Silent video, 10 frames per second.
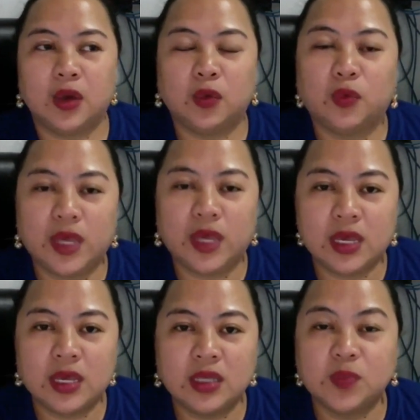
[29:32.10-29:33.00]

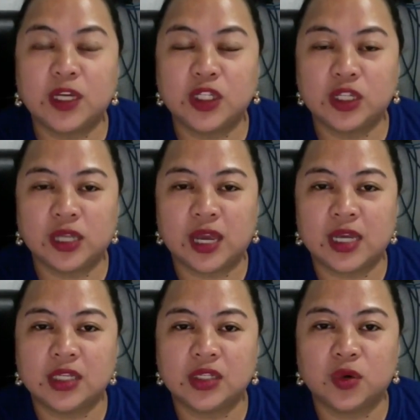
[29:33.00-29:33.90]
we
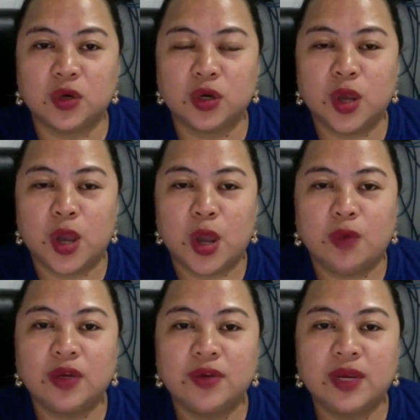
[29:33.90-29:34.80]
specialize, or
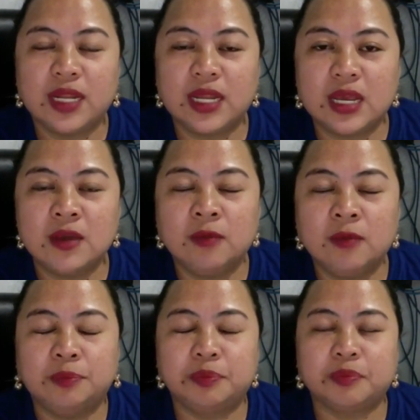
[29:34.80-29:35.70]
we really
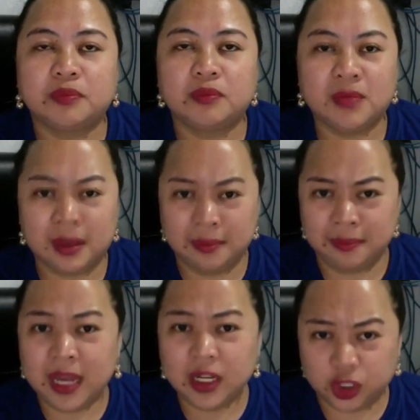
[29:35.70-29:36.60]

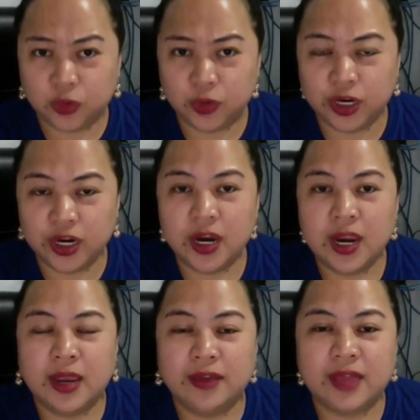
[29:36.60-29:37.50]
make sure
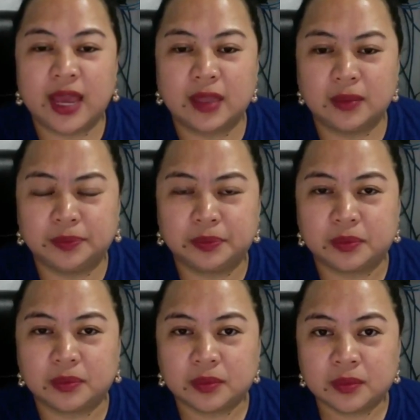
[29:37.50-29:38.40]
that
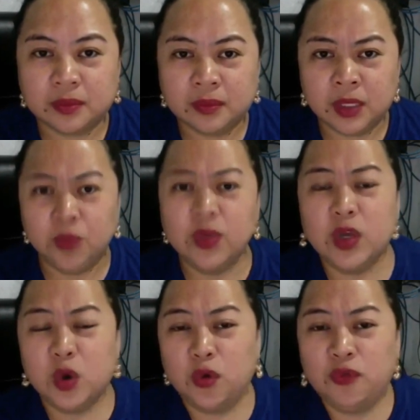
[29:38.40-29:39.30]
we
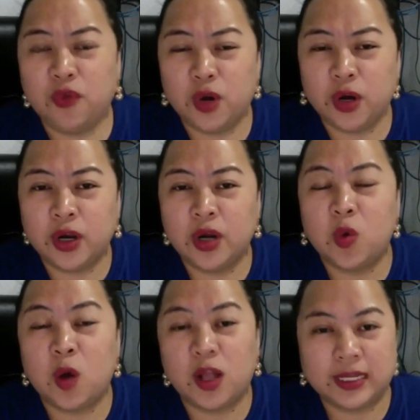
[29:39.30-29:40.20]
go for
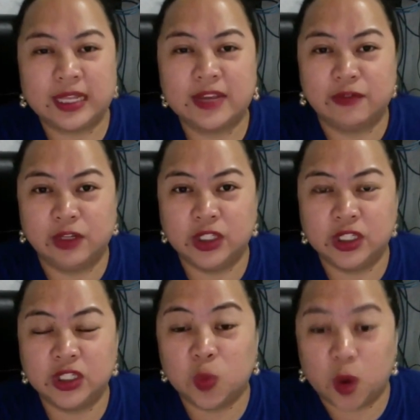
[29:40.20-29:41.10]
quality
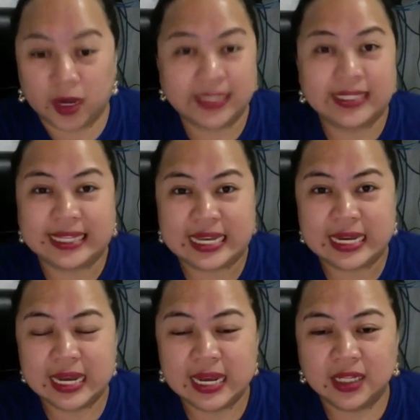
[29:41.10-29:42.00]
versus quantity.
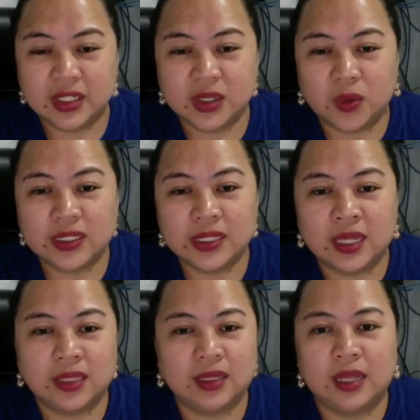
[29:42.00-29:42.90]
Mm-hmm. So it's not
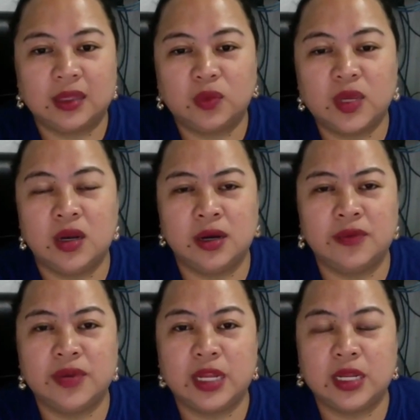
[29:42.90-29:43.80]
that we are
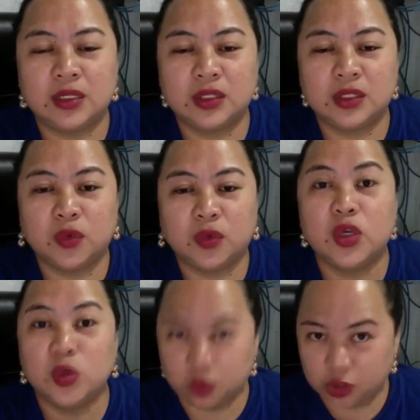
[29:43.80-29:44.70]
really so
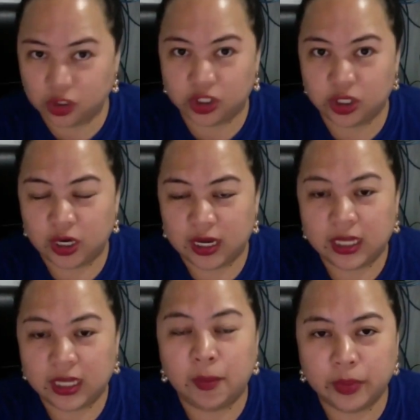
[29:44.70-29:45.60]
huge in
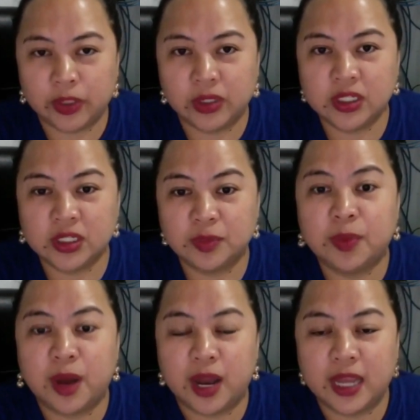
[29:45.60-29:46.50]
numbers,
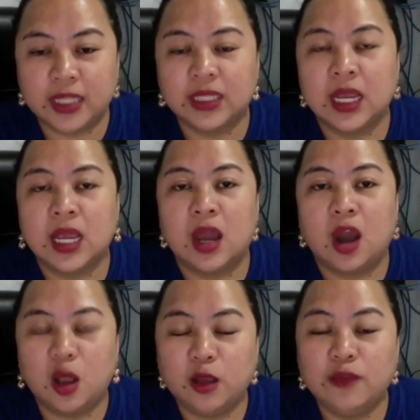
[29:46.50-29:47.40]
but
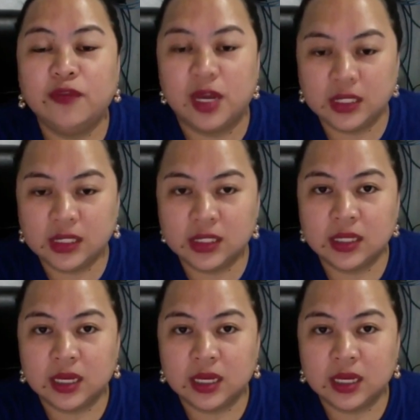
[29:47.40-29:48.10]
all of us,